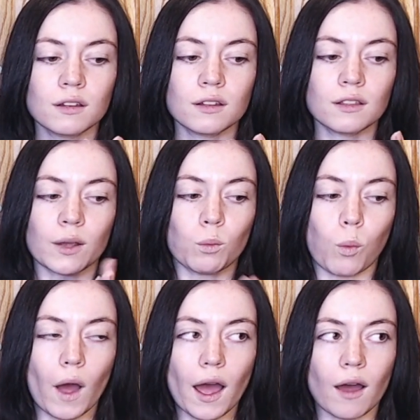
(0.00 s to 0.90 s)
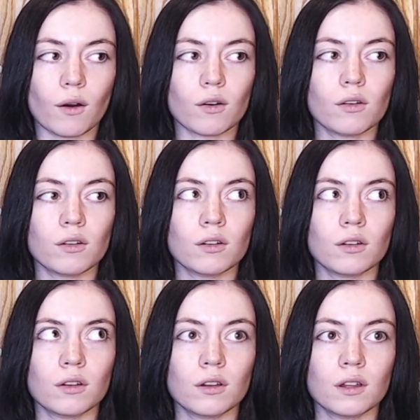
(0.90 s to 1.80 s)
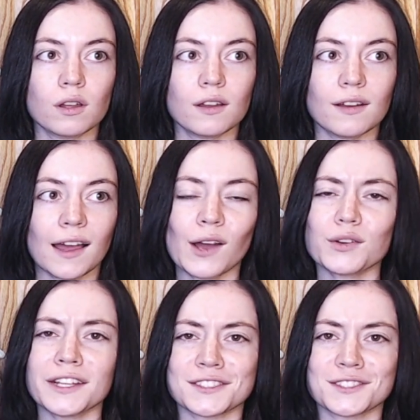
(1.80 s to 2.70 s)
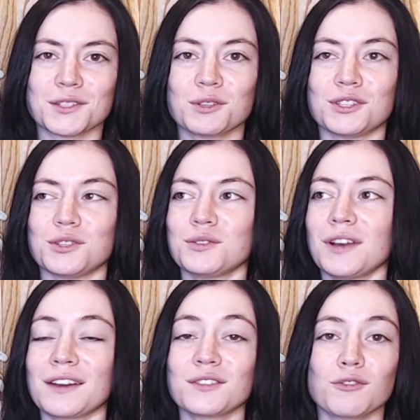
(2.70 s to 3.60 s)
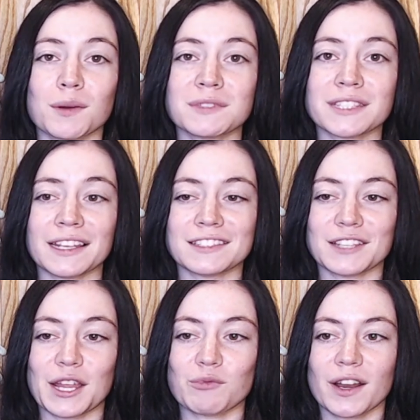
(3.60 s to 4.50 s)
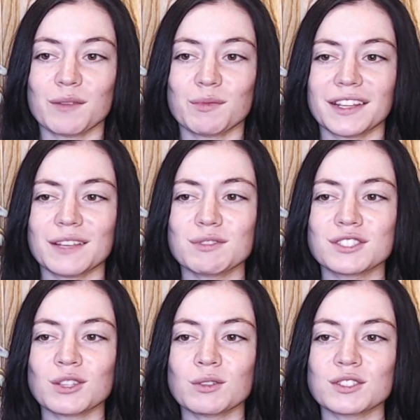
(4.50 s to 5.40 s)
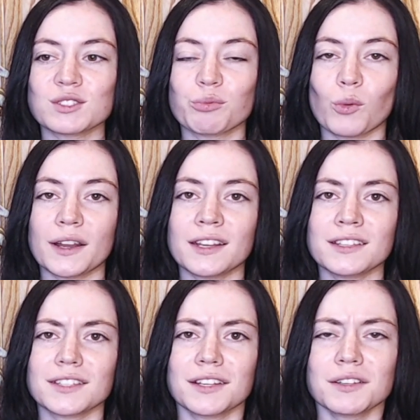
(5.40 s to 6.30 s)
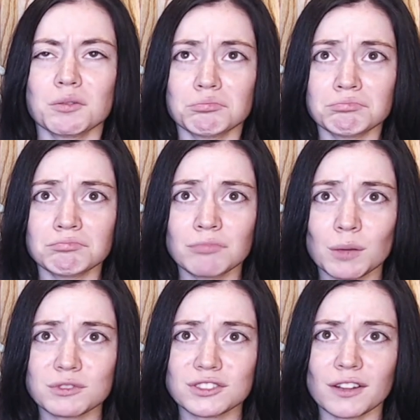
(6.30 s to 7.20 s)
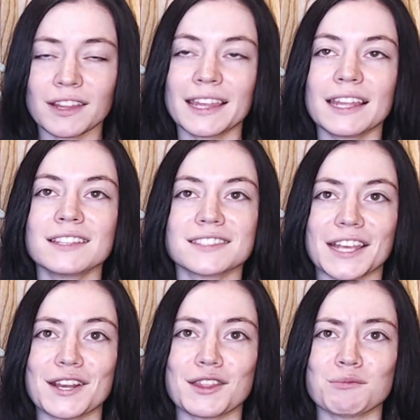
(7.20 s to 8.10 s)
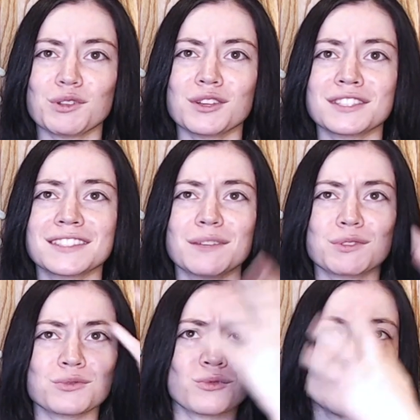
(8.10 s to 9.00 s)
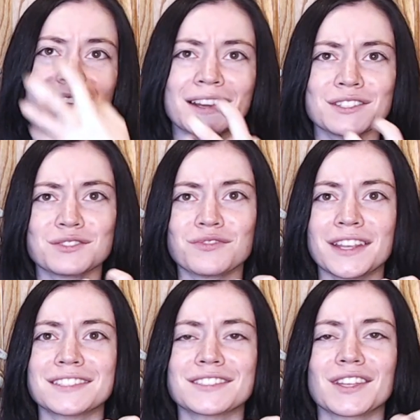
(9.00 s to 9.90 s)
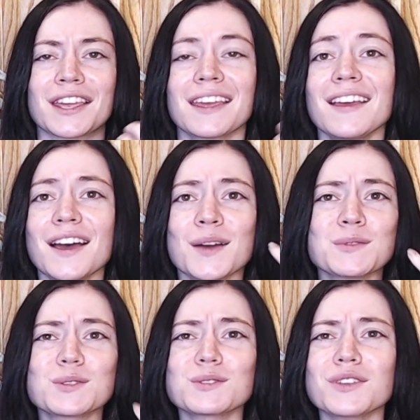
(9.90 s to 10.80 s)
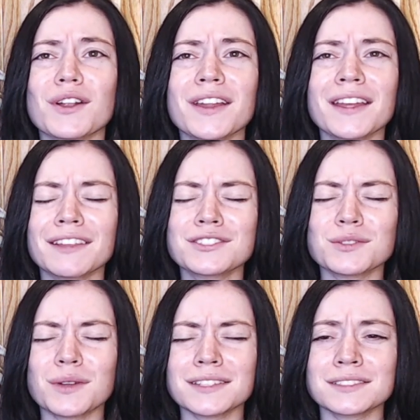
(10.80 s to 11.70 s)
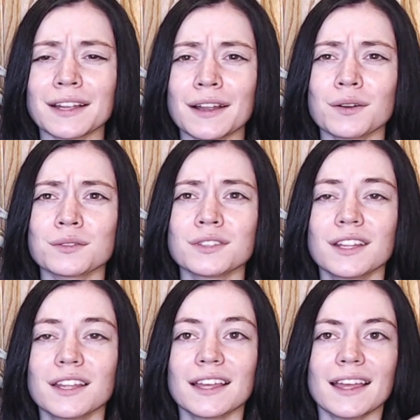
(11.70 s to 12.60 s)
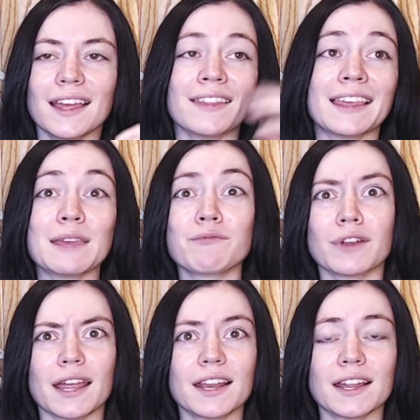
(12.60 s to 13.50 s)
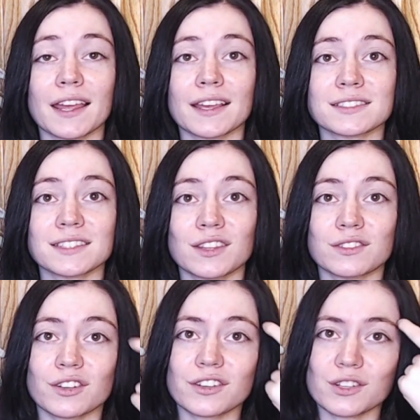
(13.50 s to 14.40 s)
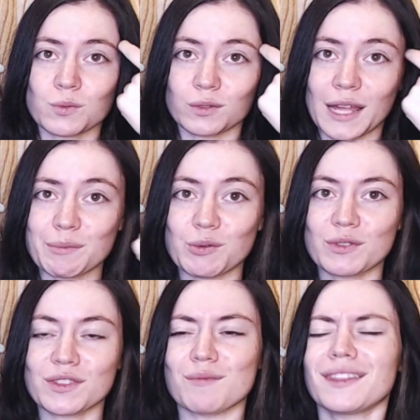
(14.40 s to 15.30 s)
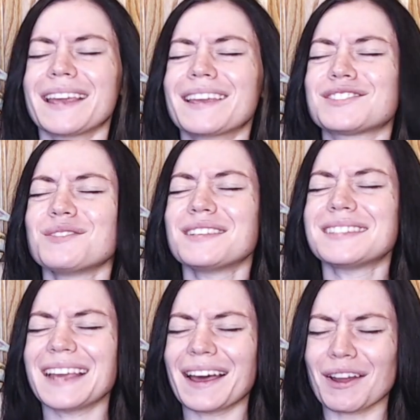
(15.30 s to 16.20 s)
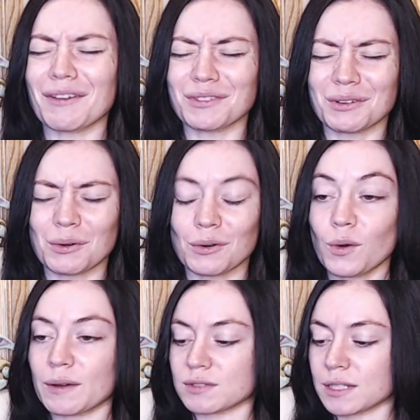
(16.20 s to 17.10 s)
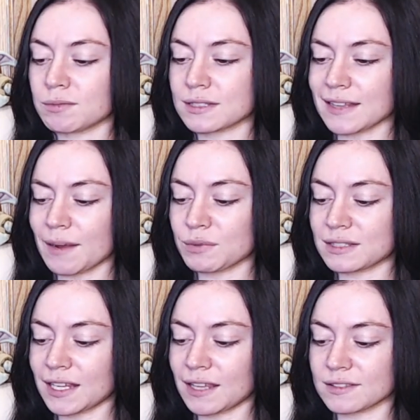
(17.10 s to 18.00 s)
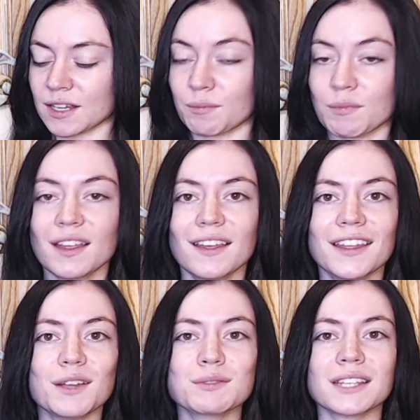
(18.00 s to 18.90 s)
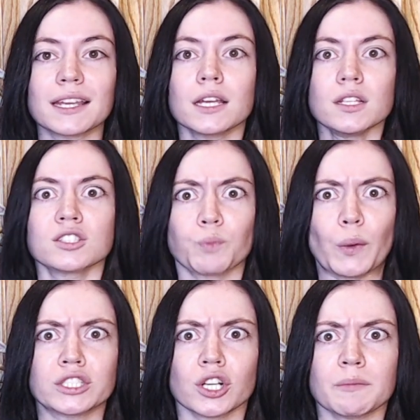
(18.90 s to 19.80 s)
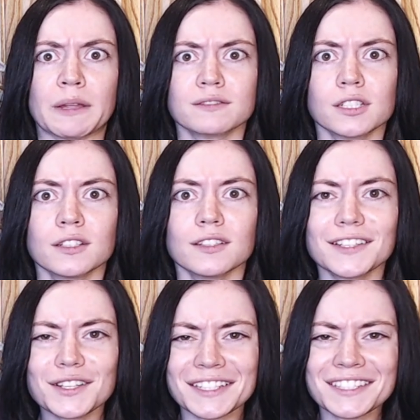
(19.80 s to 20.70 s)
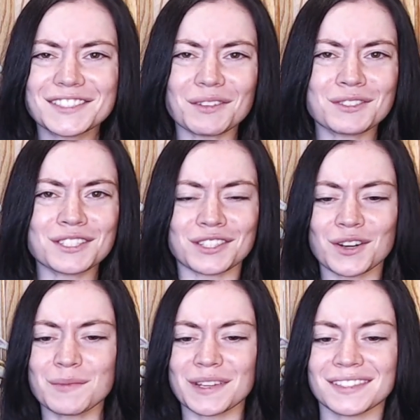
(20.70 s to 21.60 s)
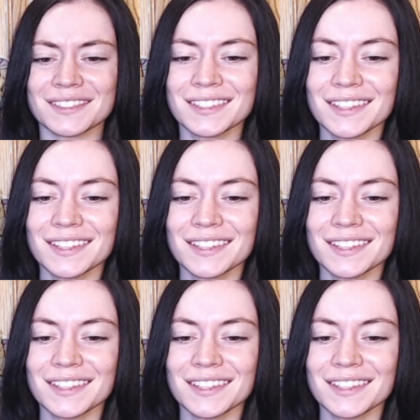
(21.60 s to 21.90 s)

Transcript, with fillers: Like, wow. Alan is so cute. I don't know if I'm saying his name right, but he was so disappointed. He's like, mm, I'm so Like, he didn't say anything, but you could see it was written on his face. He's like, I'm so sorry I let you guys down. And they keep forgetting, I guess, that the third years will not be with them. Like, as soon as he got off the court, well, I was able to snap with his hand this time. He was like, Spring tournament. He's so determined.